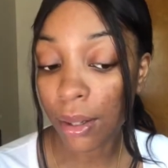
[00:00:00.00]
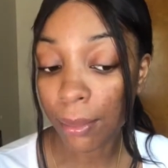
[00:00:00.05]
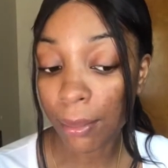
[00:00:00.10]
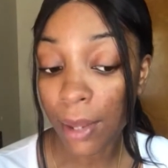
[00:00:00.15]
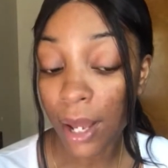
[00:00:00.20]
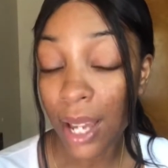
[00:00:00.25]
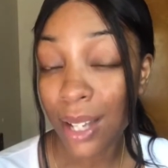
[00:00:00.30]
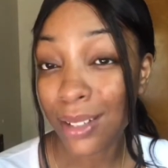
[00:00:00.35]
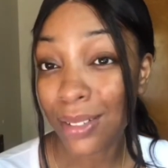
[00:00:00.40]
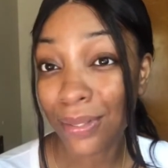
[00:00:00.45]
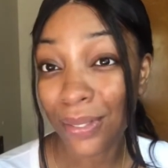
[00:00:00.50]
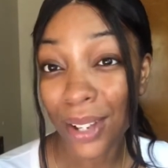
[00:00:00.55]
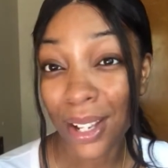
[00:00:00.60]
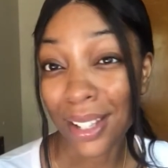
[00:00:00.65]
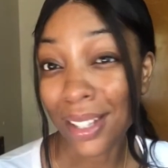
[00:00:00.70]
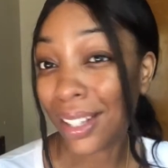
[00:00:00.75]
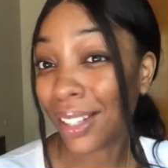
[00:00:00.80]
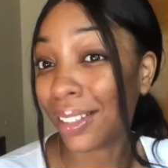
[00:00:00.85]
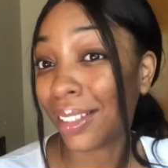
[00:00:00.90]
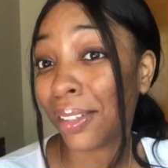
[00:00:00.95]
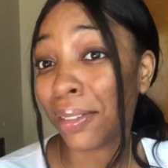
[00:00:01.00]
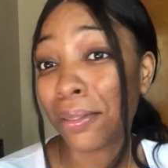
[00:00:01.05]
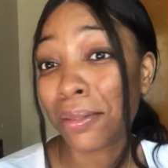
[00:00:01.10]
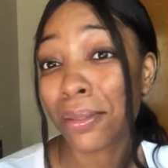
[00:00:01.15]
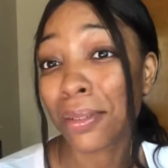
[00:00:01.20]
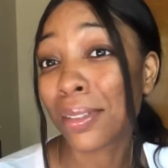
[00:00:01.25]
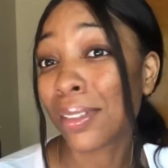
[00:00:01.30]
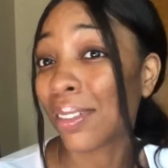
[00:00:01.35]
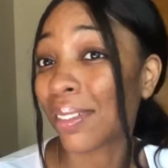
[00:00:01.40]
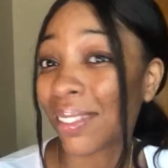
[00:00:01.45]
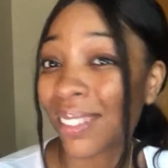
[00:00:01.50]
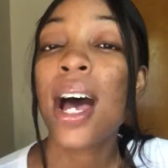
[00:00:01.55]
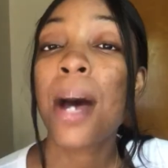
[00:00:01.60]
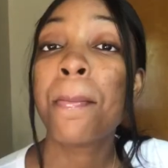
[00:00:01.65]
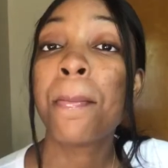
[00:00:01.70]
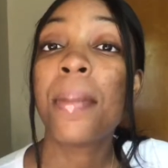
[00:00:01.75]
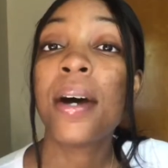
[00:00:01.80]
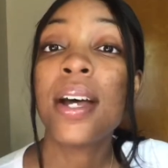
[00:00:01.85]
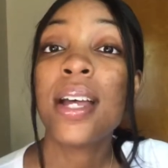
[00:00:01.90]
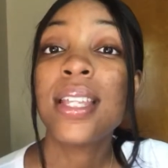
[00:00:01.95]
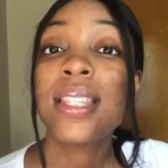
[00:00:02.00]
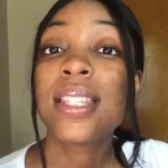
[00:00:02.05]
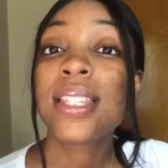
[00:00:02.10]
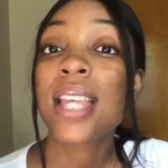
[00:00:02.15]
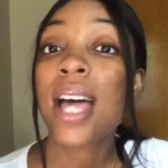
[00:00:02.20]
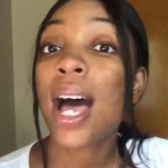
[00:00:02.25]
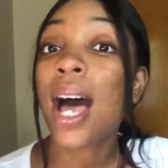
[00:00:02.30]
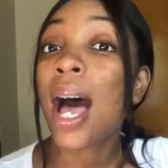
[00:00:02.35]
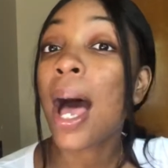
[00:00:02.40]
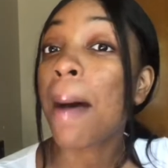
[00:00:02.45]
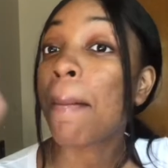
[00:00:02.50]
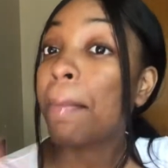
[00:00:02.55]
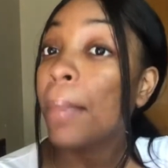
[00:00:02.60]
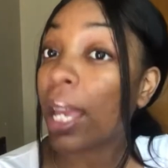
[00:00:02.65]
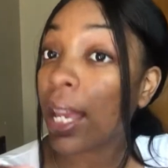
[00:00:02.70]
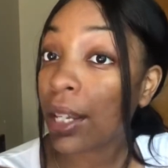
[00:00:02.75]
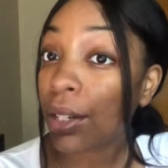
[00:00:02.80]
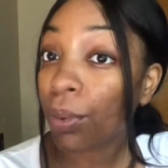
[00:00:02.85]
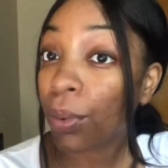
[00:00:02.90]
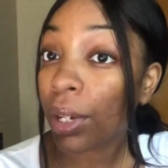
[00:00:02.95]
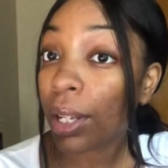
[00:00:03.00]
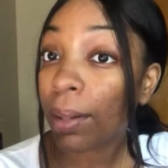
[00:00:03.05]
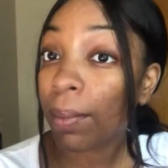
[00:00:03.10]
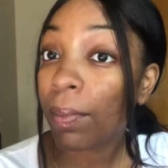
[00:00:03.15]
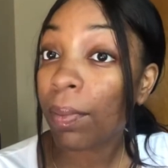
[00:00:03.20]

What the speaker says: I didn't find anything for real. But I made one.